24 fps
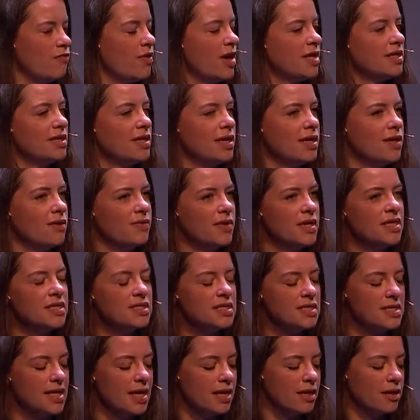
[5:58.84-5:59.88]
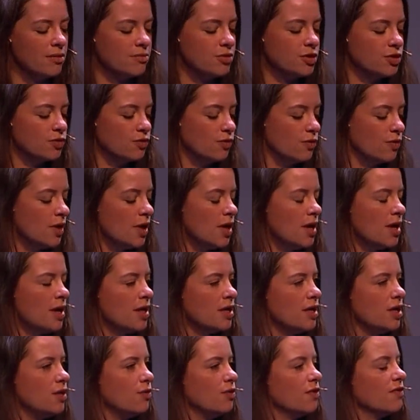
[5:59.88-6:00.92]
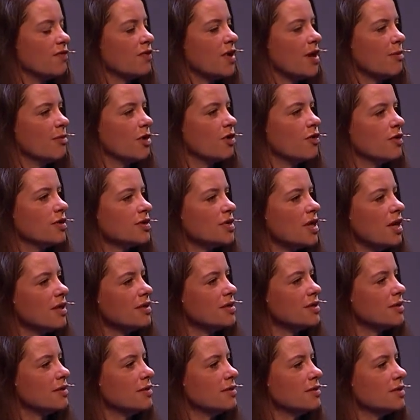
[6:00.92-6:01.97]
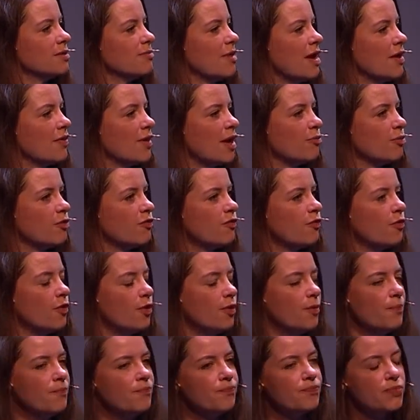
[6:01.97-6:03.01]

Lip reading: readily on the internet. I'm sure you would have come across articles about that before.